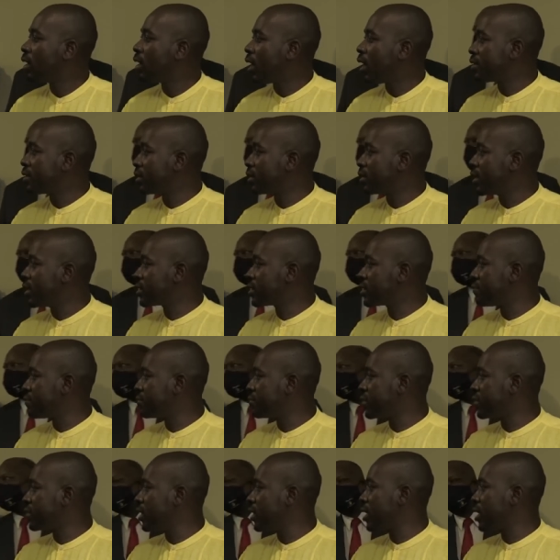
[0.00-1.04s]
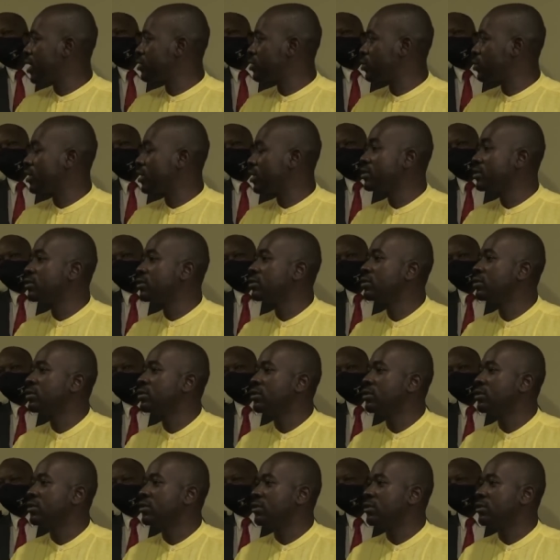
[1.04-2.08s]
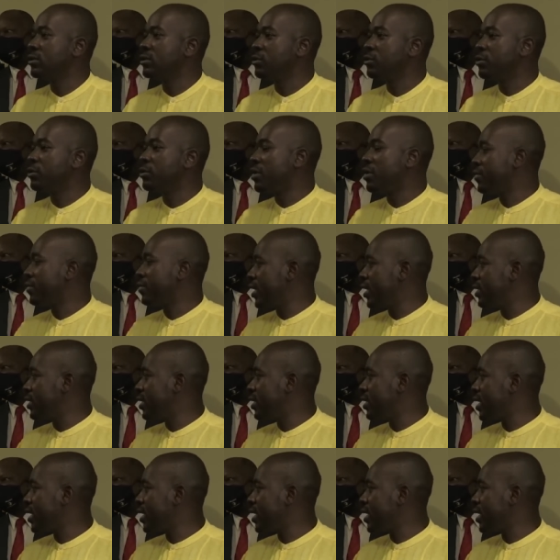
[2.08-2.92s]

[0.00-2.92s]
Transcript: I think let's have three last ones. Just three last ones. We've had a